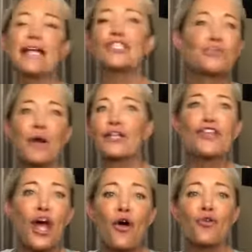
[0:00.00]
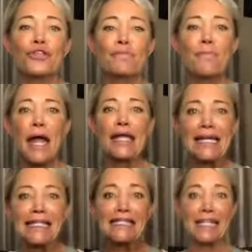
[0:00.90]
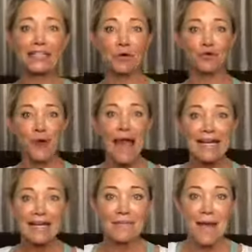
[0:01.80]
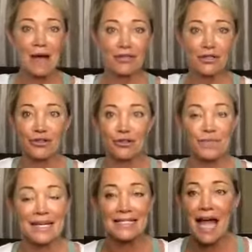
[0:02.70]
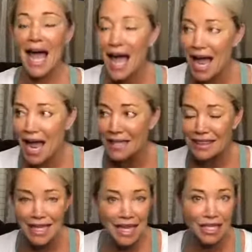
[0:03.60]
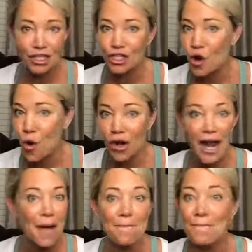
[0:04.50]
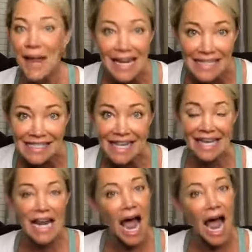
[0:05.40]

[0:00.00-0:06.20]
I just want to know that my instincts were right about you because I think you're amazing.